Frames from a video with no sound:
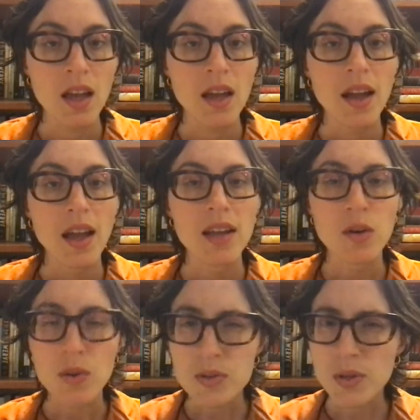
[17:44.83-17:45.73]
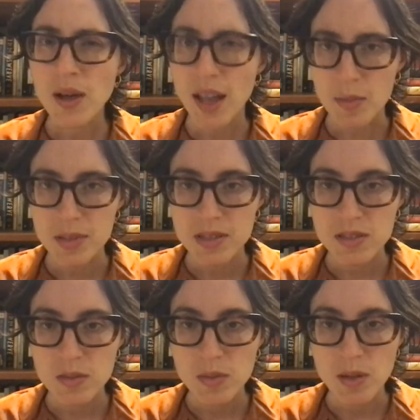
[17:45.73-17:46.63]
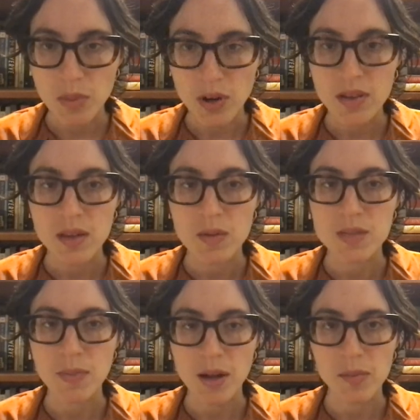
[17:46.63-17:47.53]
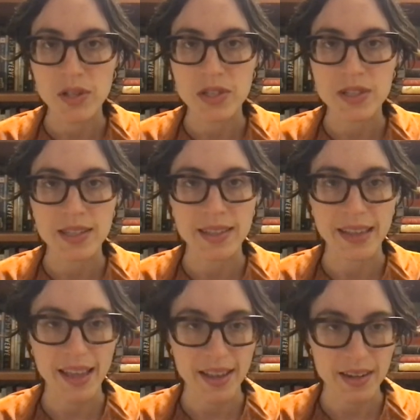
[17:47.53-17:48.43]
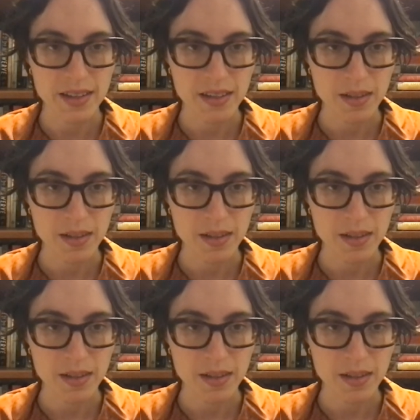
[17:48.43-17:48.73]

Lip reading: It also happens to be a book that was published in Canada.